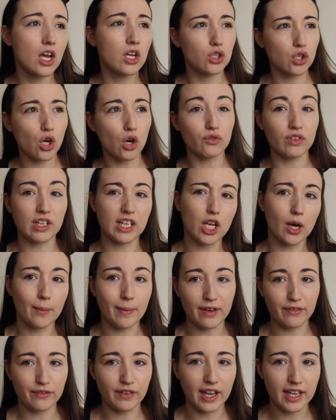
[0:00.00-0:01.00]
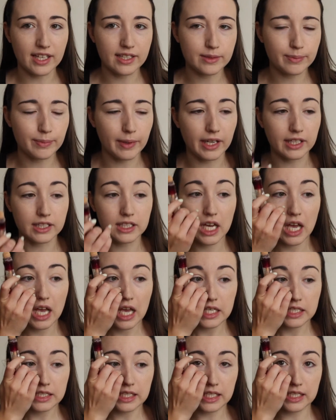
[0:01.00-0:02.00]
not really on my face, but
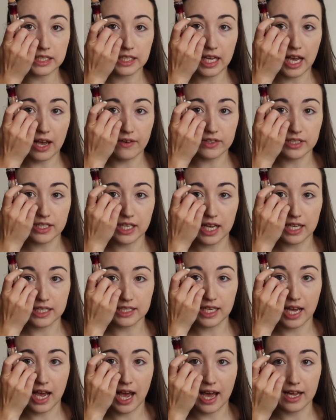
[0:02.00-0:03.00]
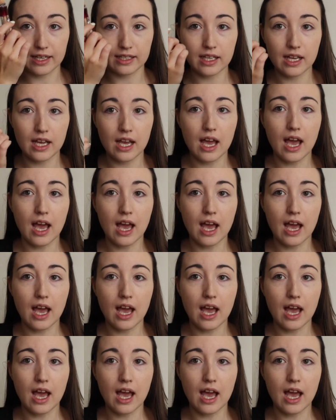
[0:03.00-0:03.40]
seeing as I have a slight tan,